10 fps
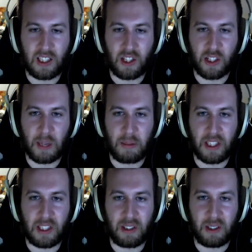it's just up
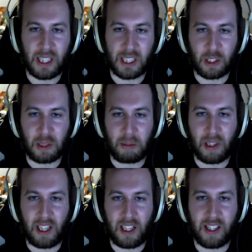to you to actually
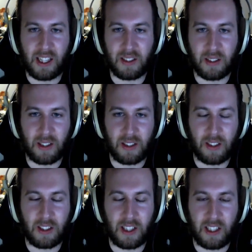play that
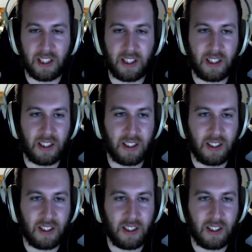character.